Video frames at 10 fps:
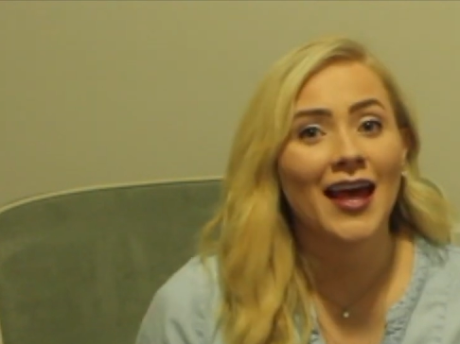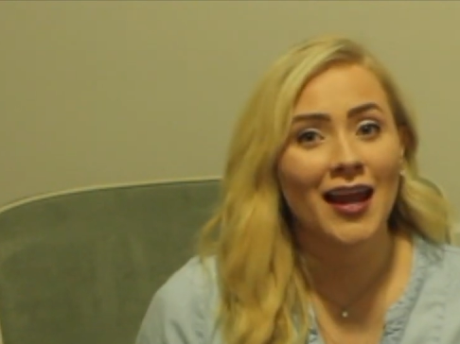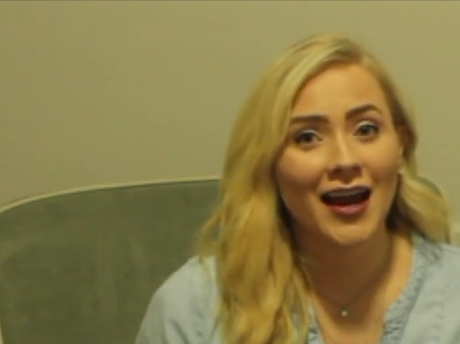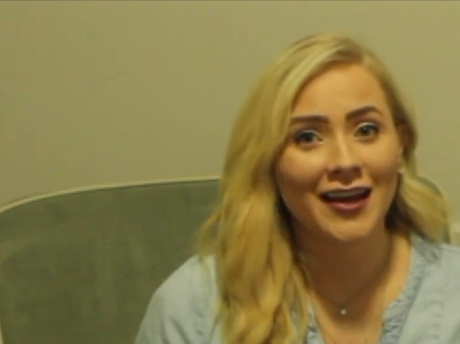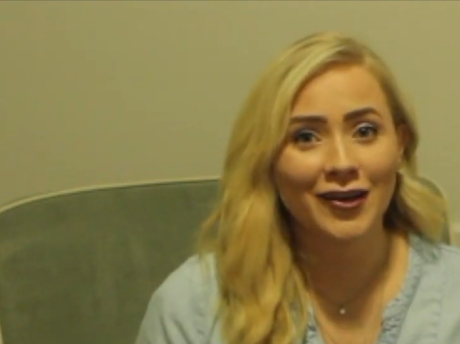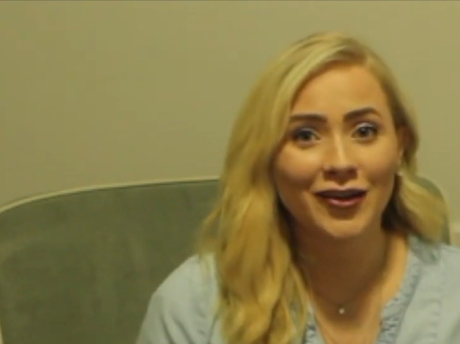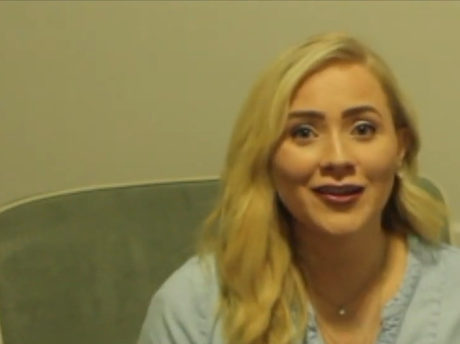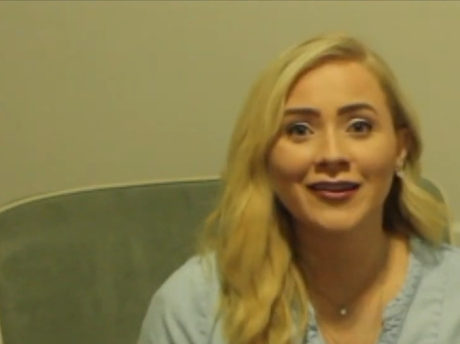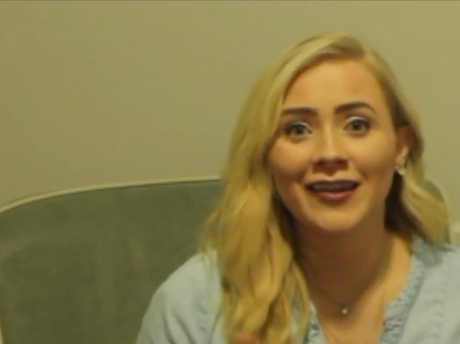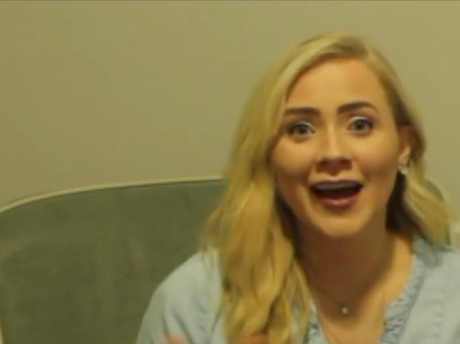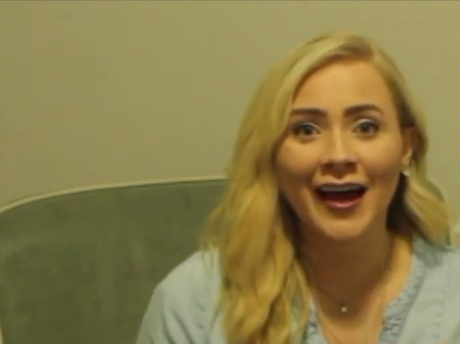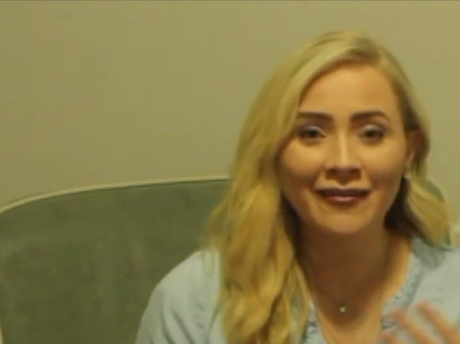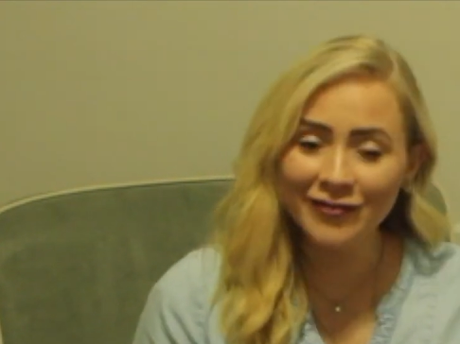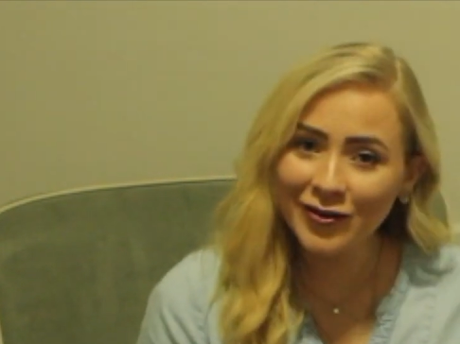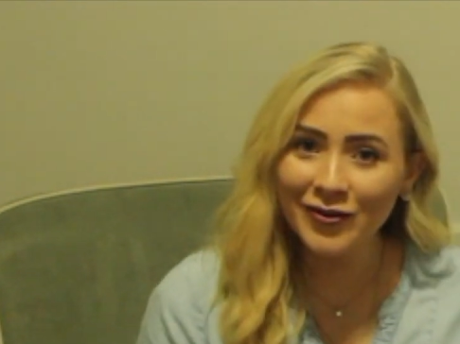and I could
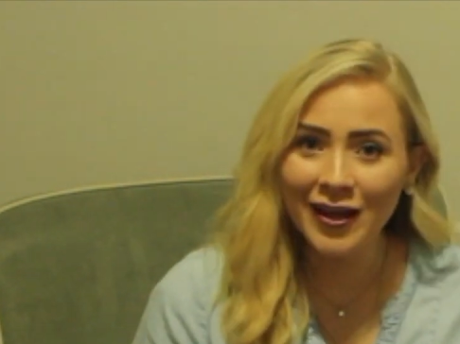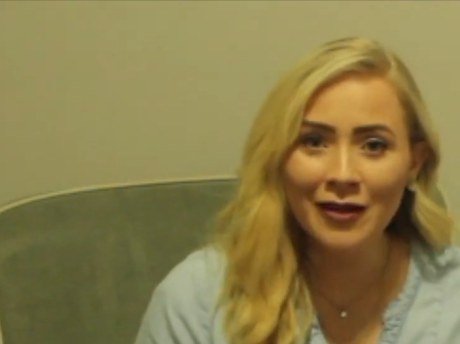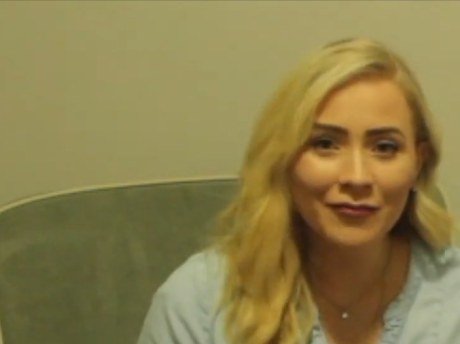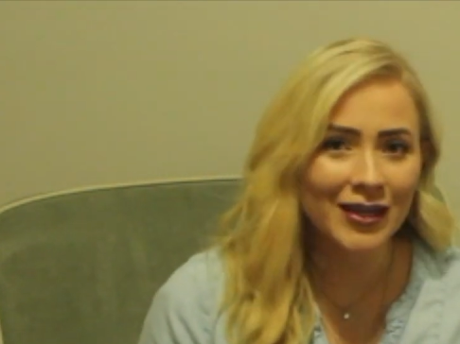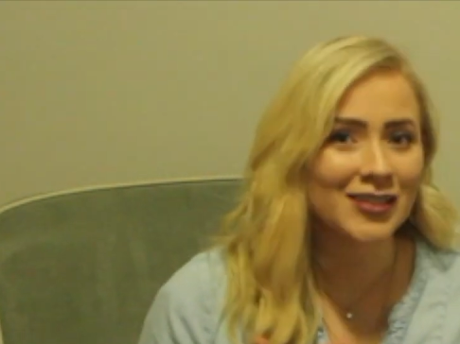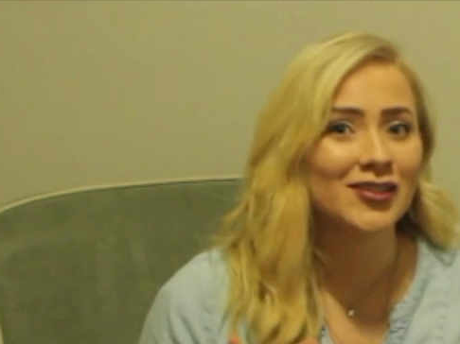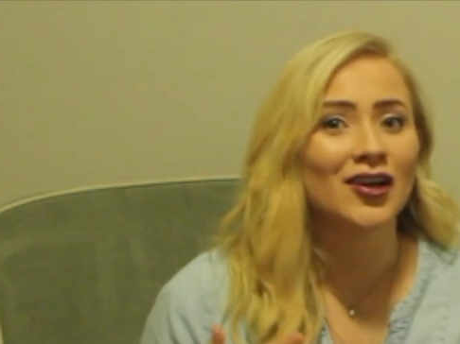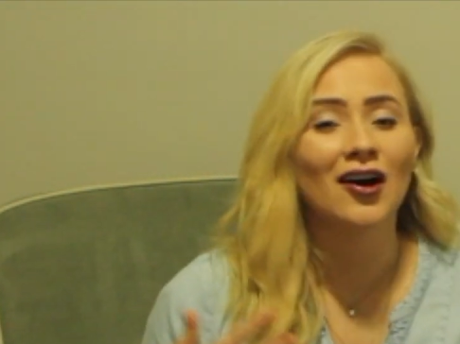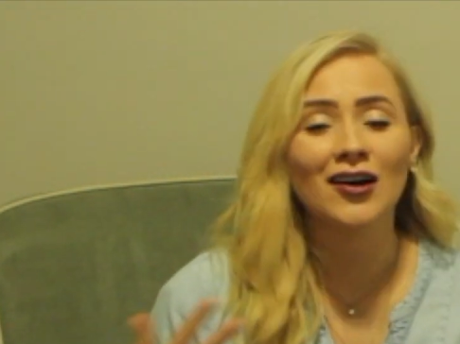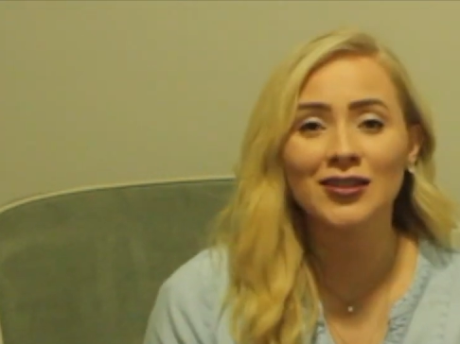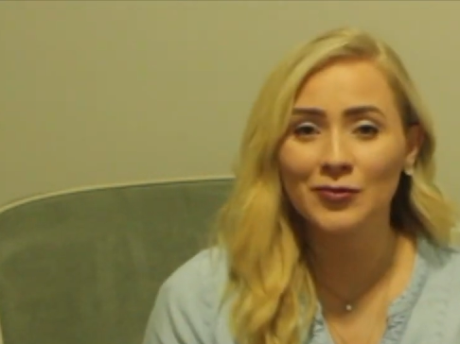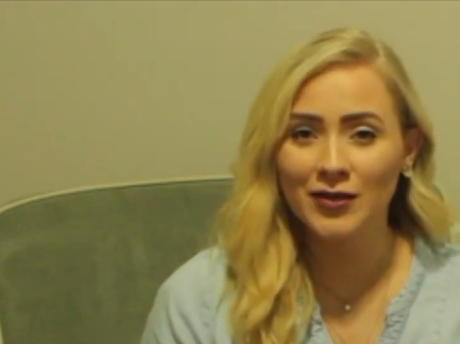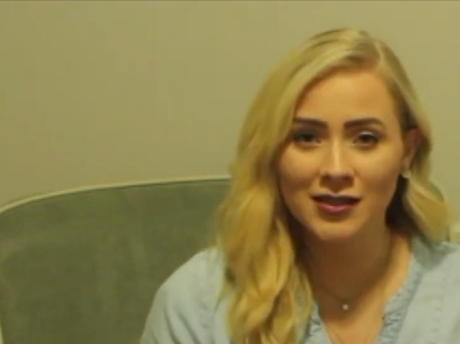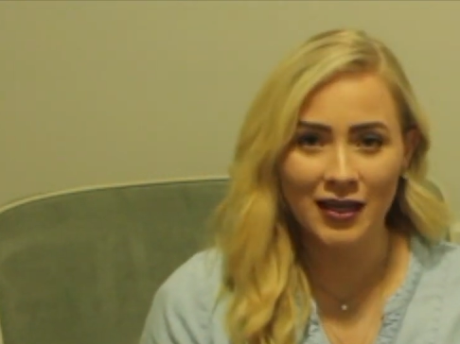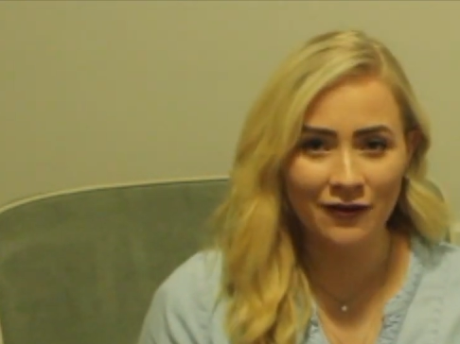laugh through them and talk
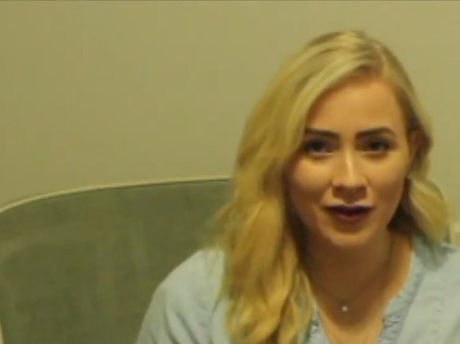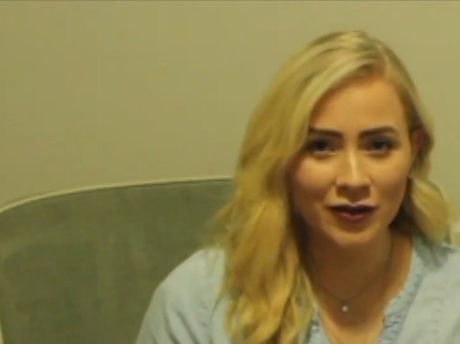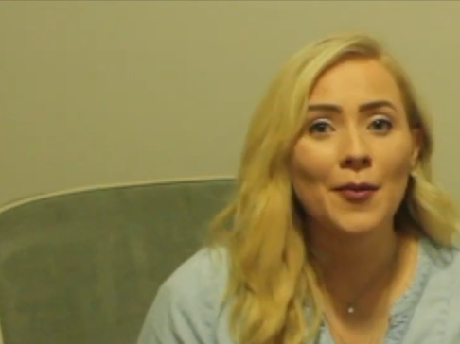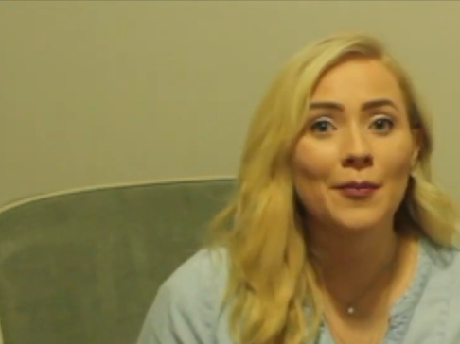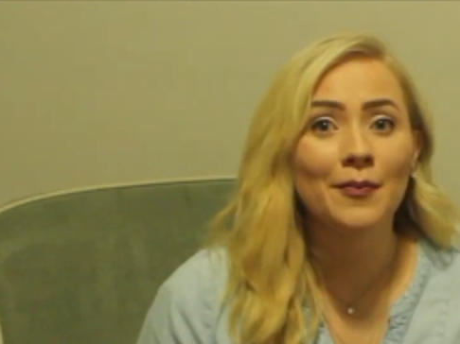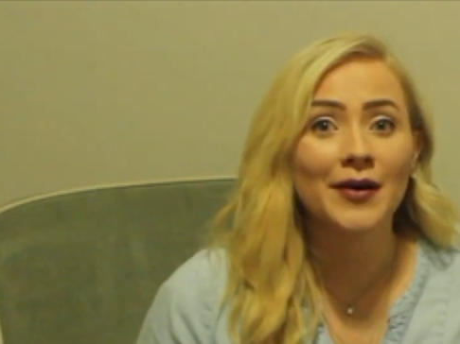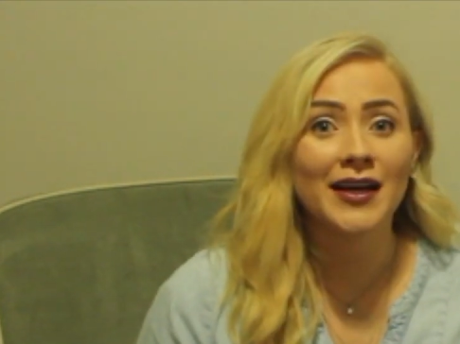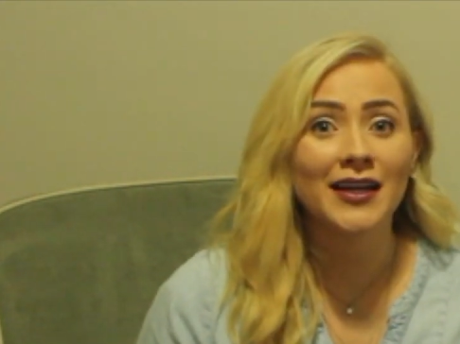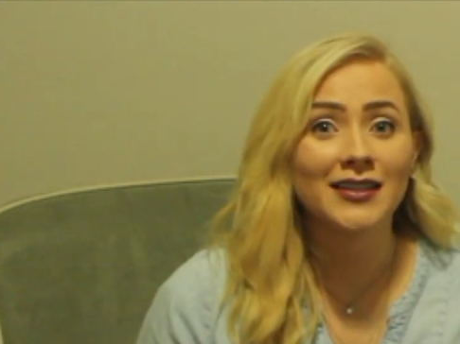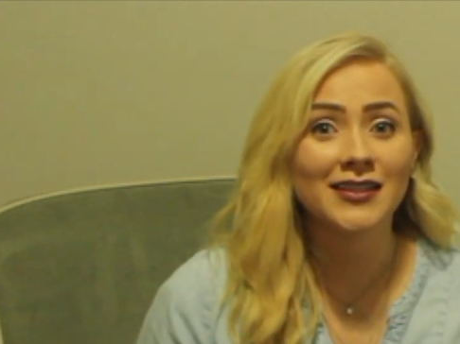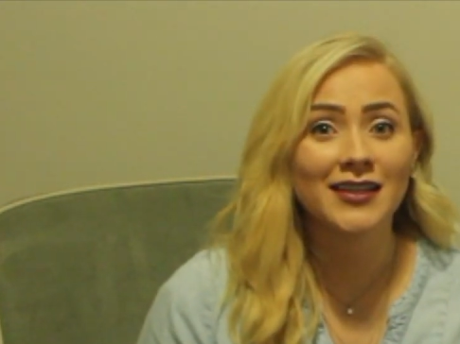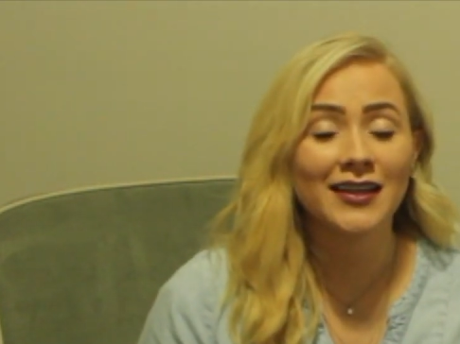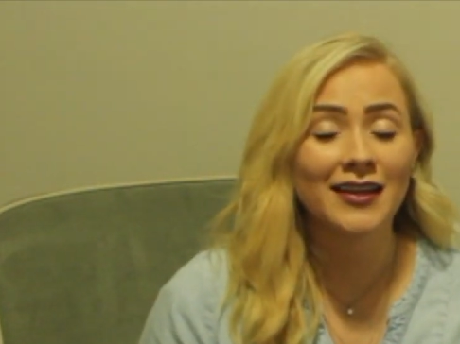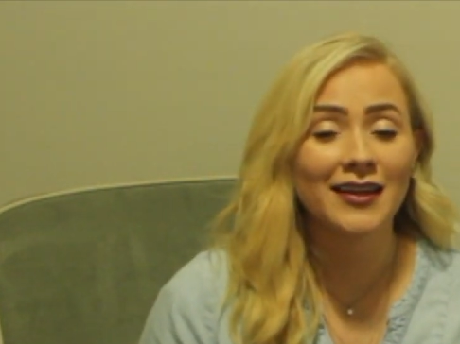to Xavier, but